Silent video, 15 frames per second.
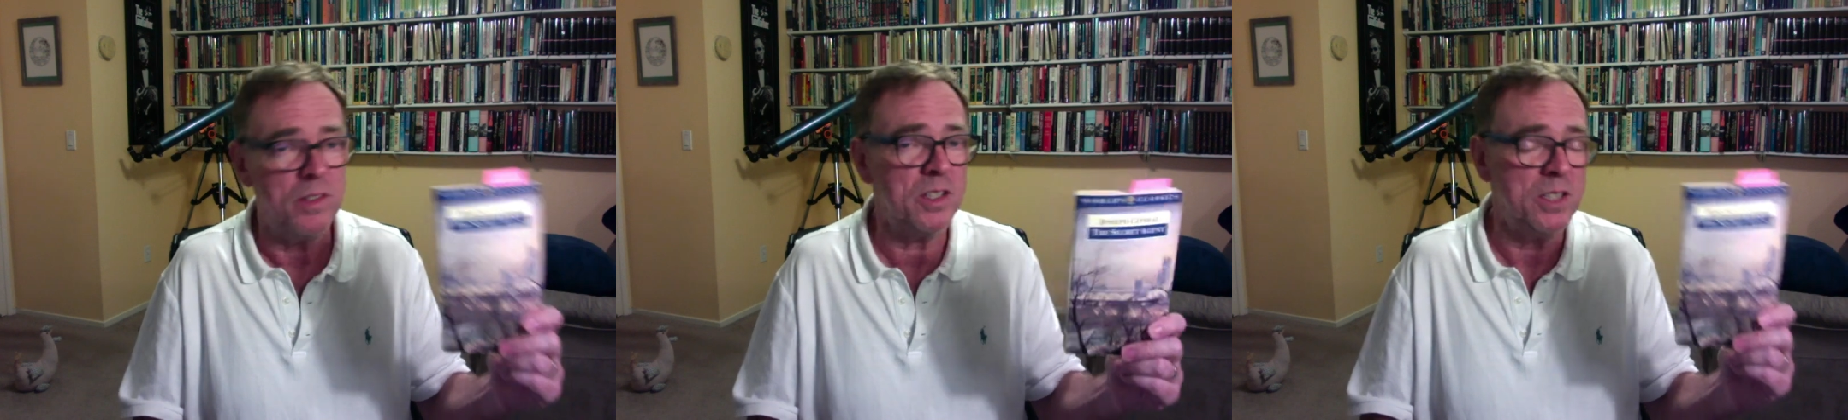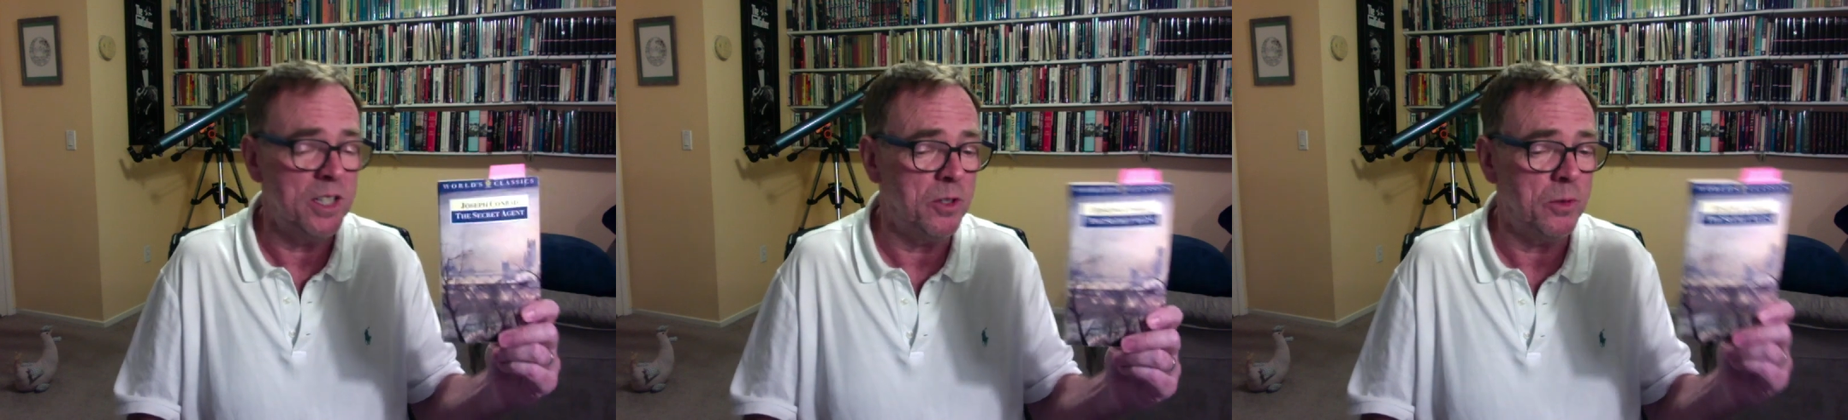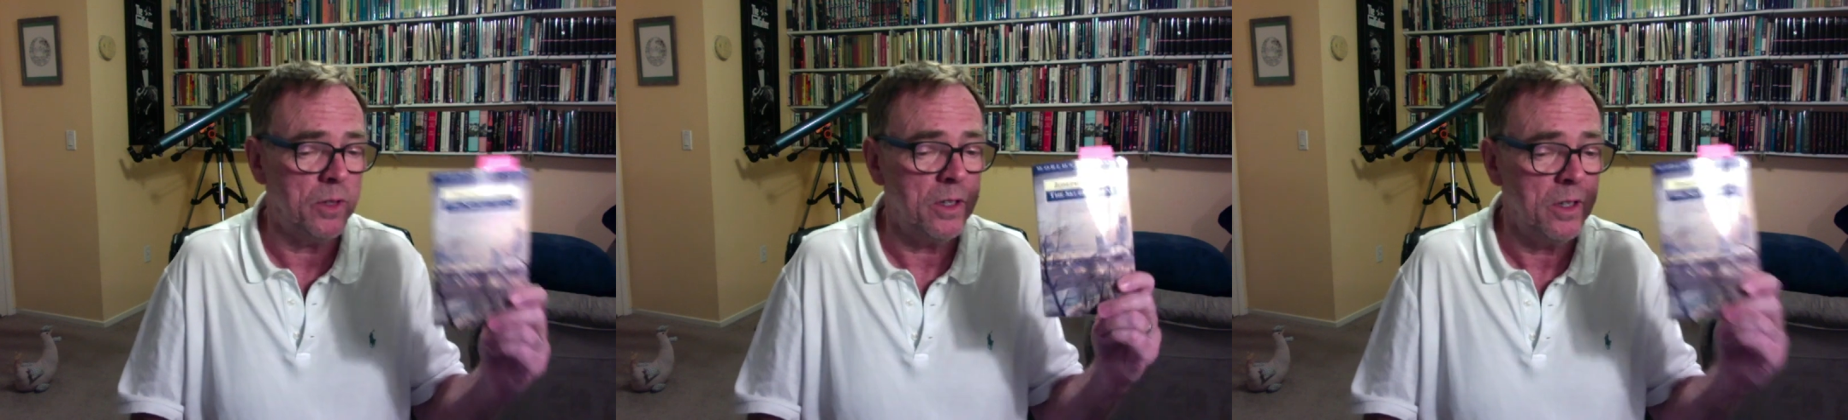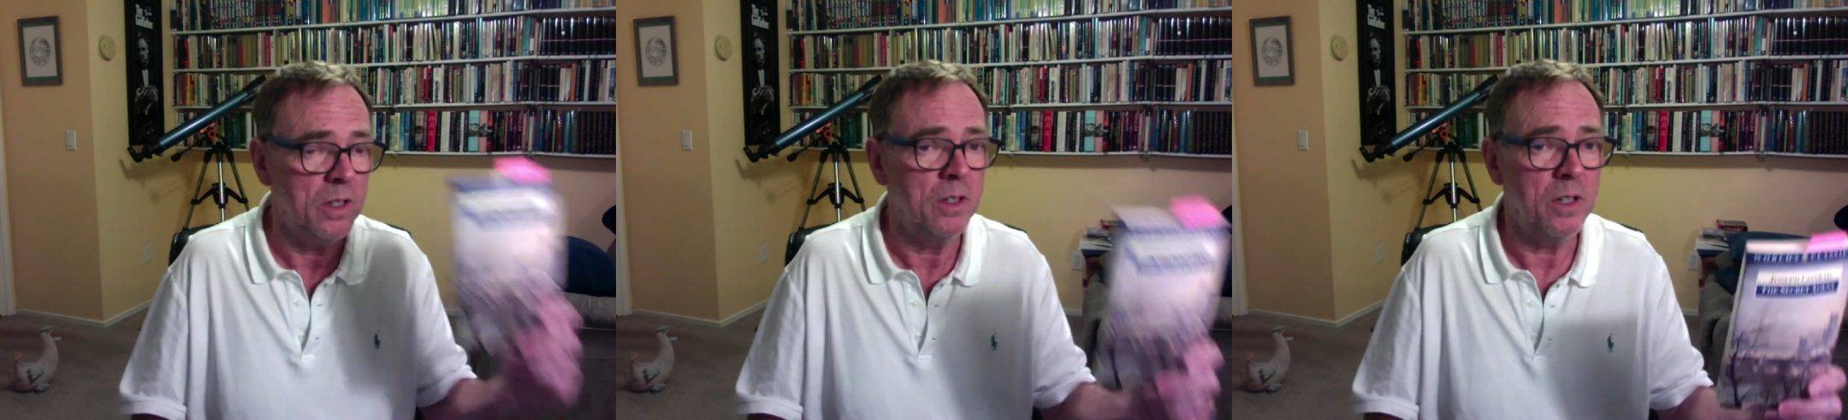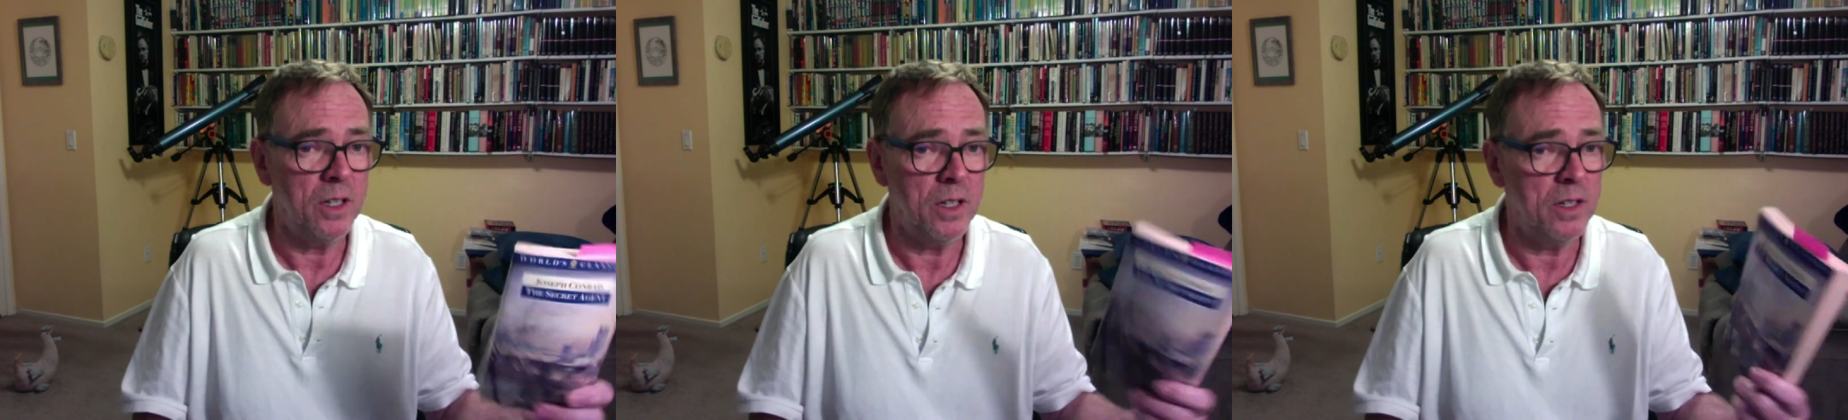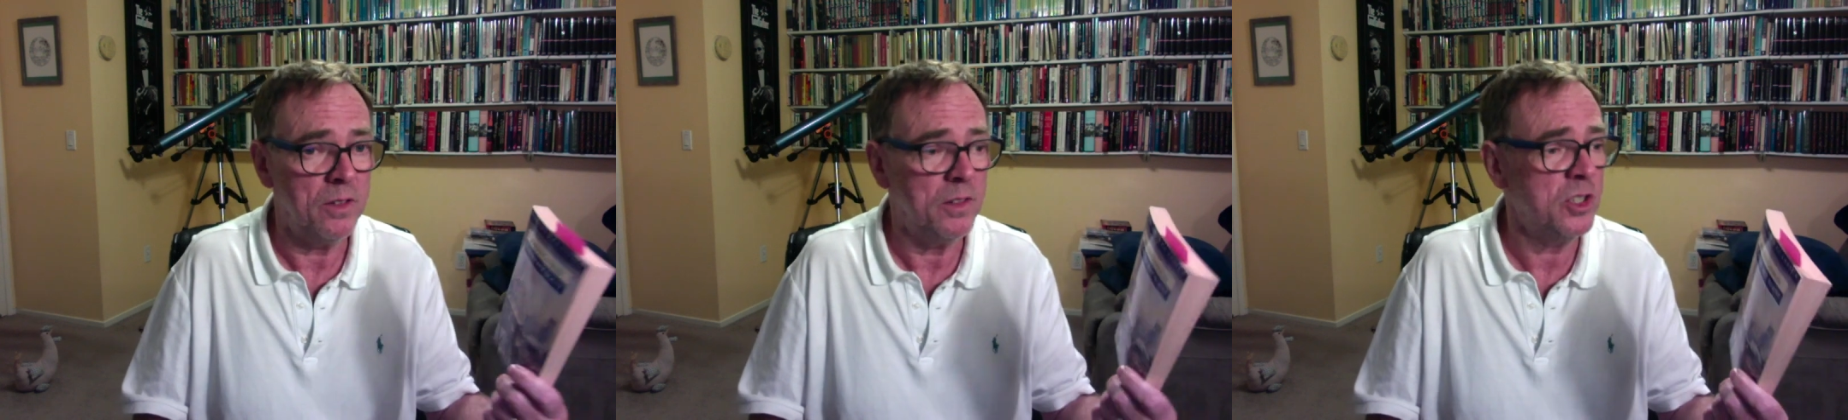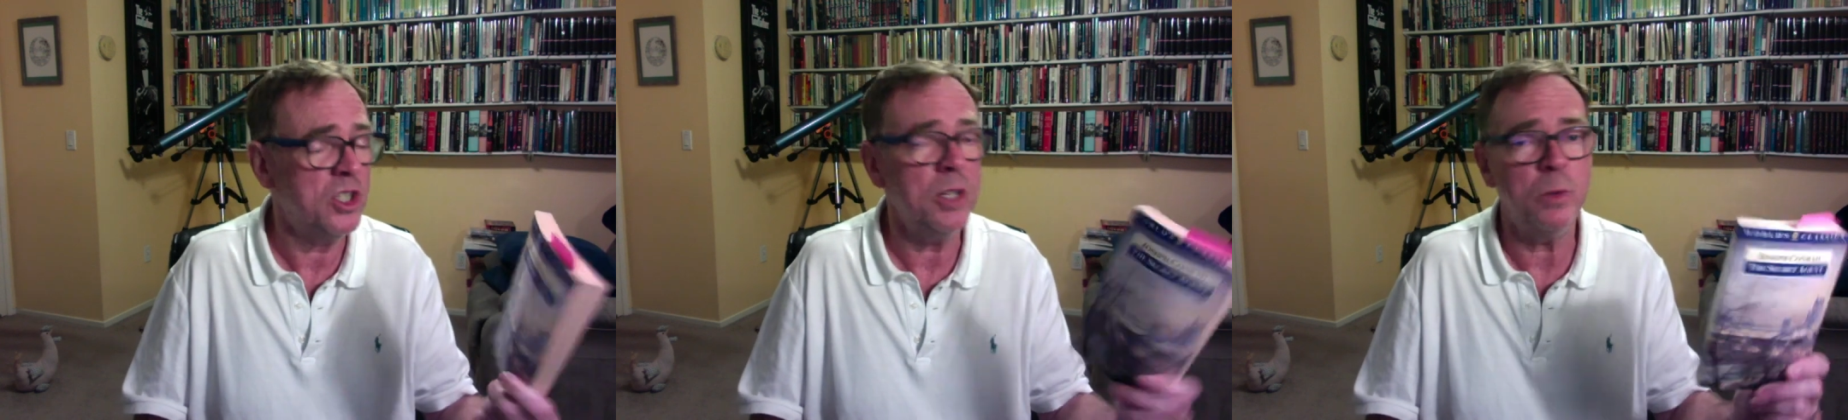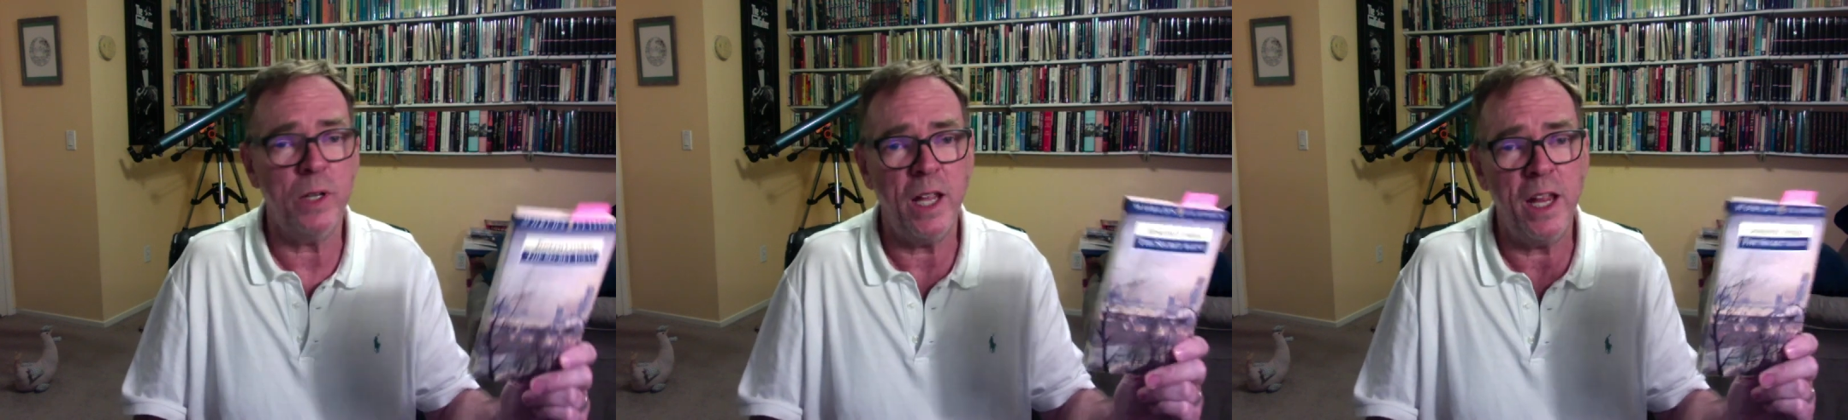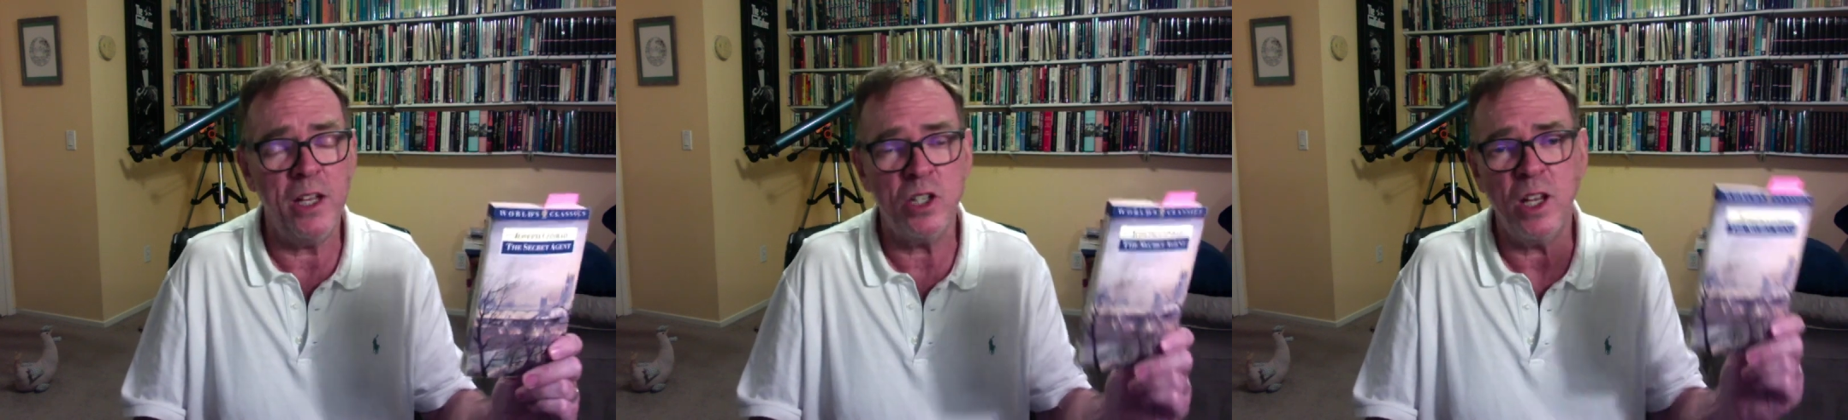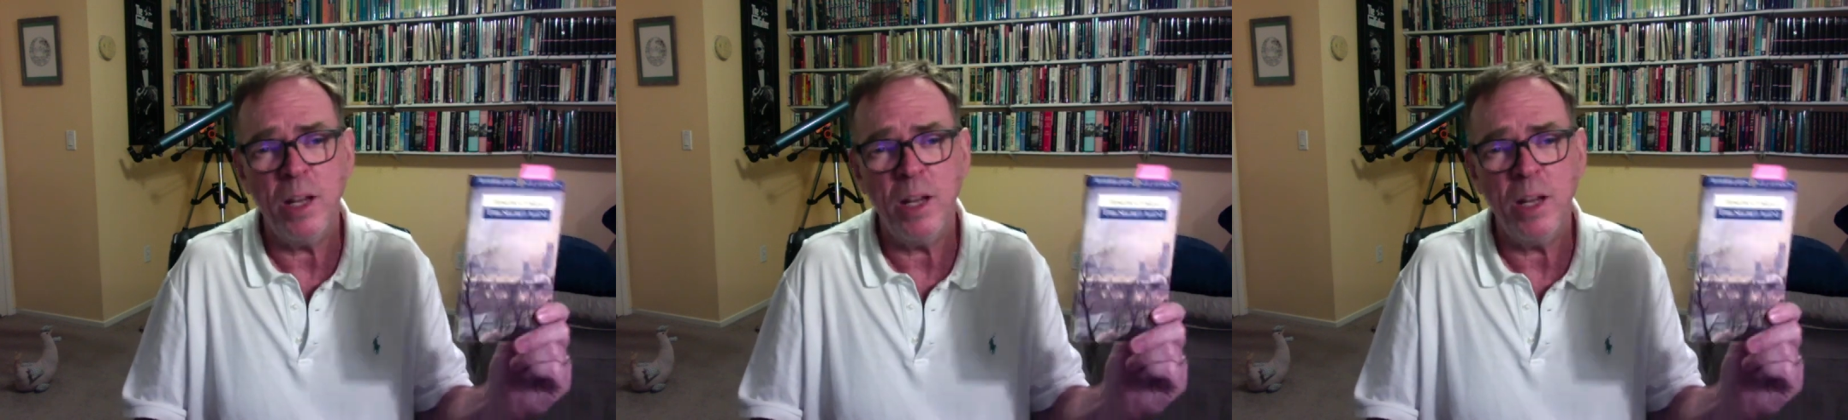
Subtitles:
Secret Agent.